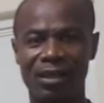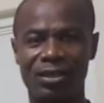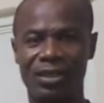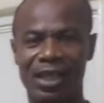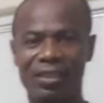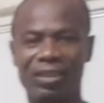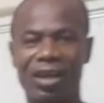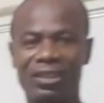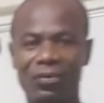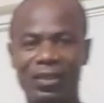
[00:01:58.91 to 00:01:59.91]
you can
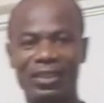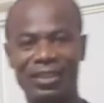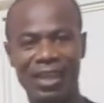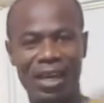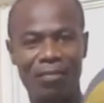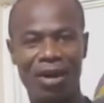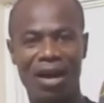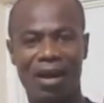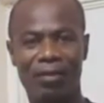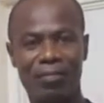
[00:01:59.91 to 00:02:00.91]
toss it with the same
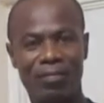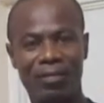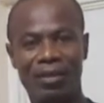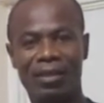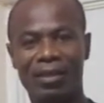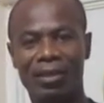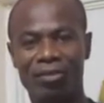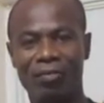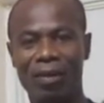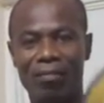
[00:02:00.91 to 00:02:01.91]
arm, but
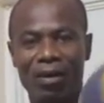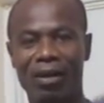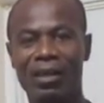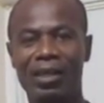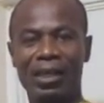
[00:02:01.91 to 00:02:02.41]
remember,